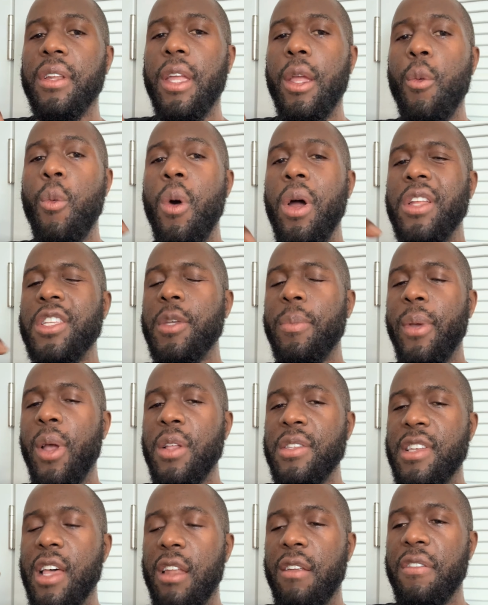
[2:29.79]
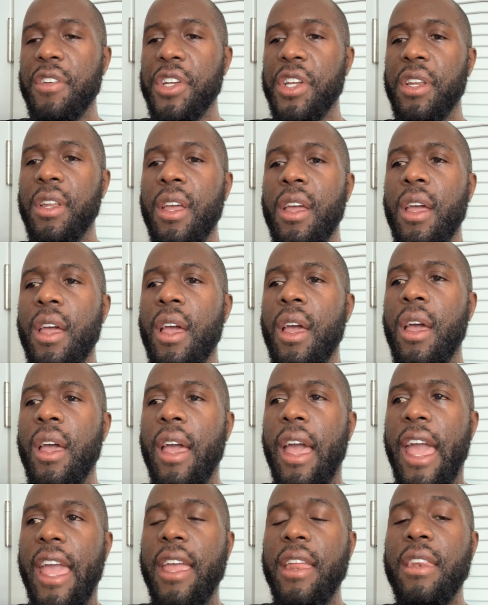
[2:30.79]
He wanted to be on television.
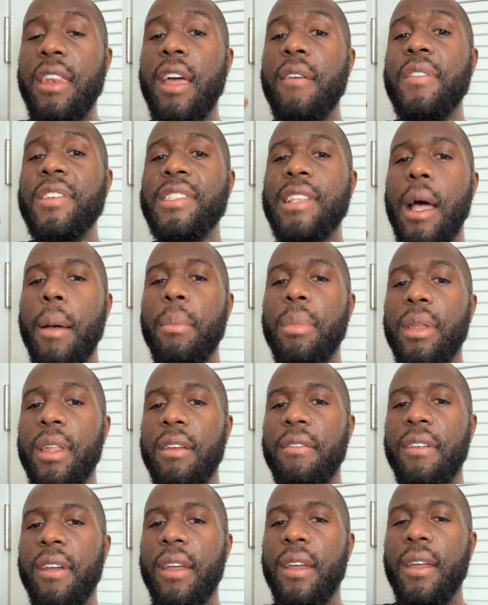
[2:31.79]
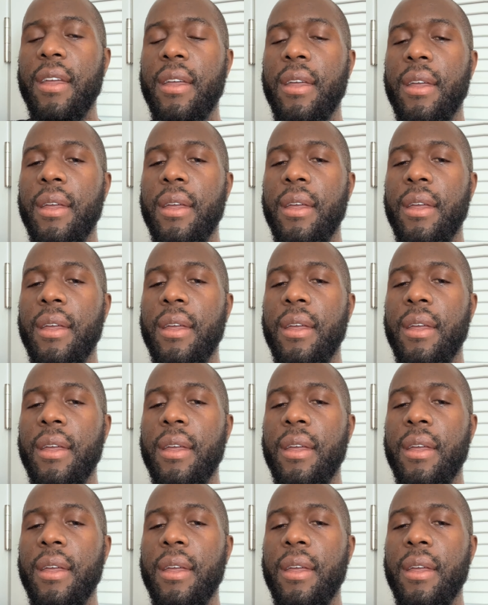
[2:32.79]
He never stopped believing.